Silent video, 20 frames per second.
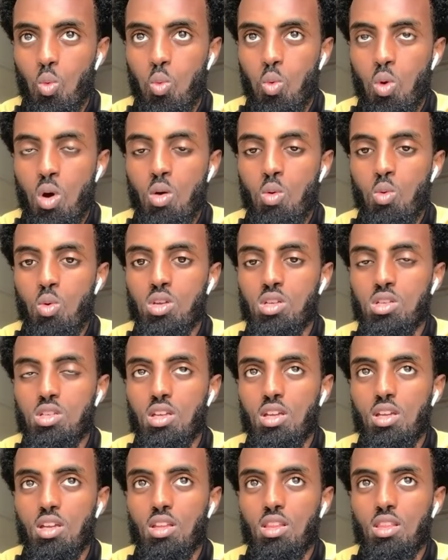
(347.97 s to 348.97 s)
what was
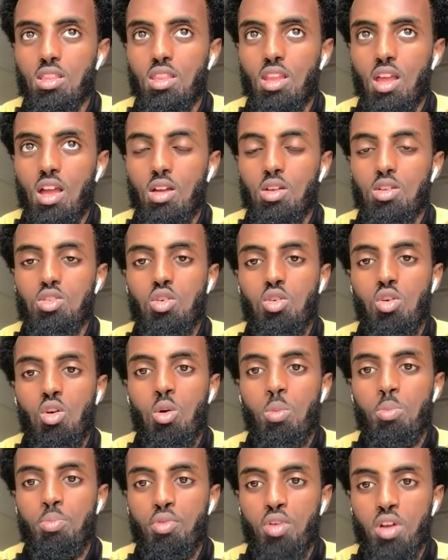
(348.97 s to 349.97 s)
it that your
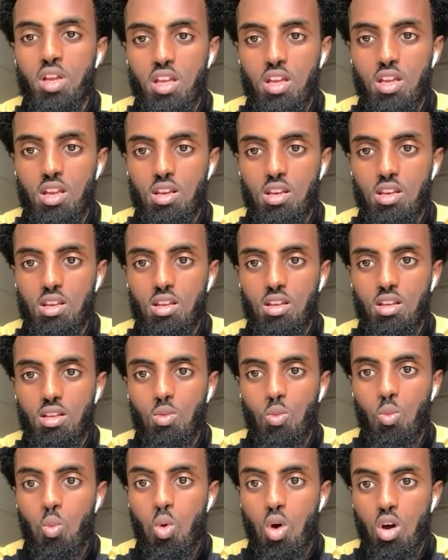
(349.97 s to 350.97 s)
upbringing
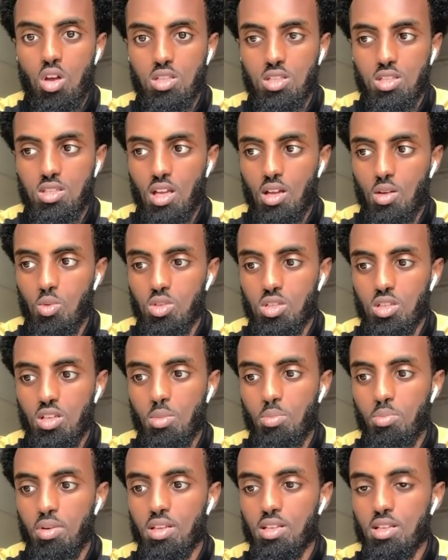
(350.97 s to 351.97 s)
was that was
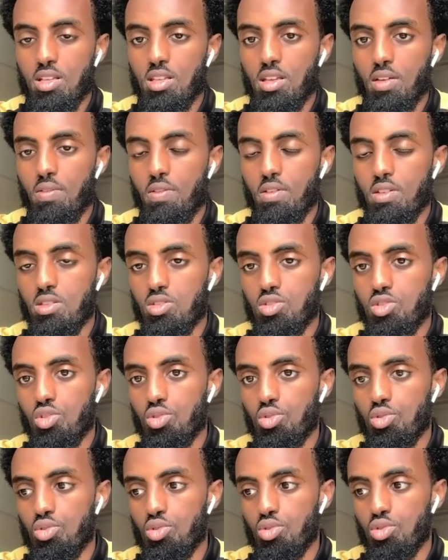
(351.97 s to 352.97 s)
completely different
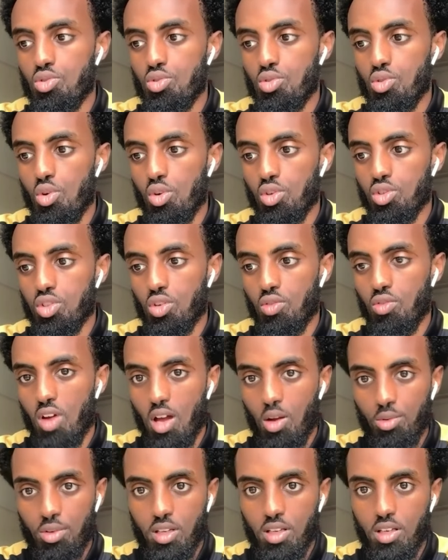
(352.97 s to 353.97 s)
to your
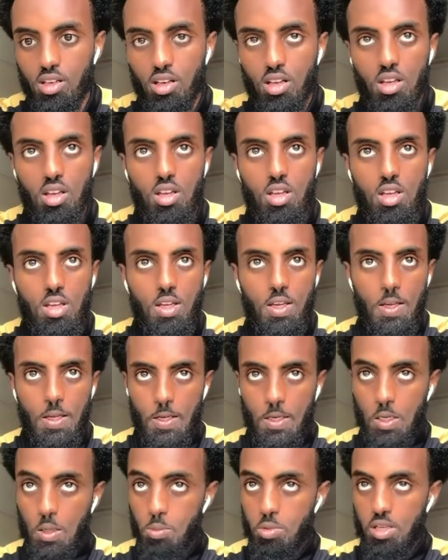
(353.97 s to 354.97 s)
surrounding,
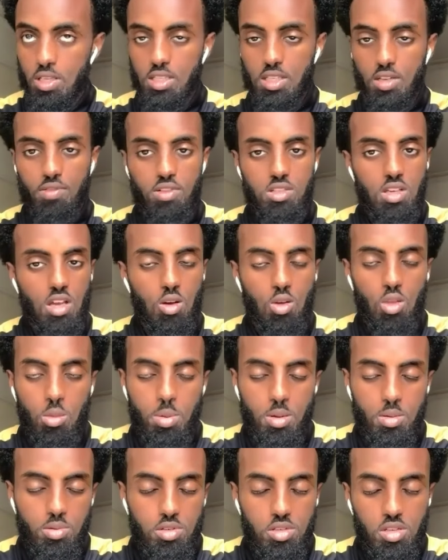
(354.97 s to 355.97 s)
completely different to other
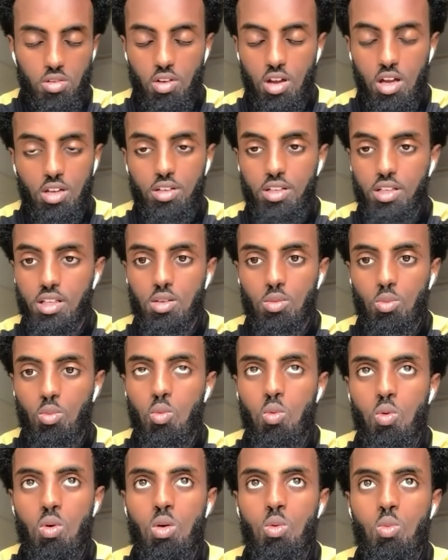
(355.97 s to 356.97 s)
people's surrounding?
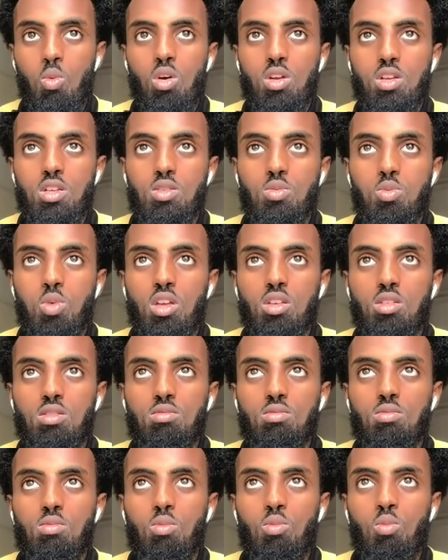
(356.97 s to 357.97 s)

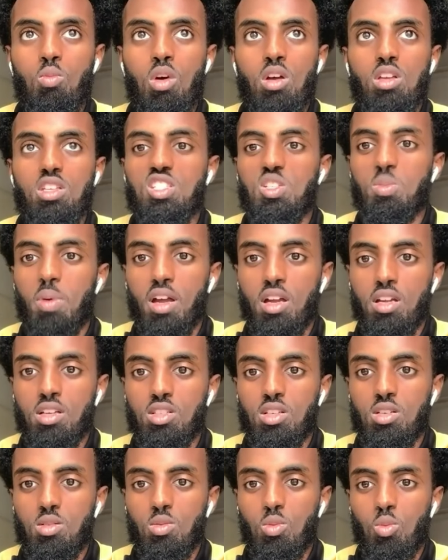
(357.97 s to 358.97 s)
What
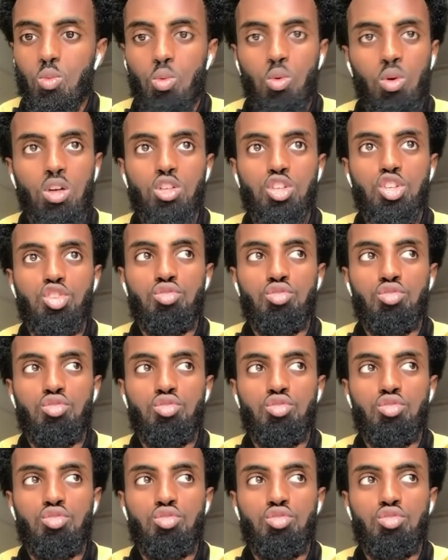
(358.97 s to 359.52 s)
inspired you? What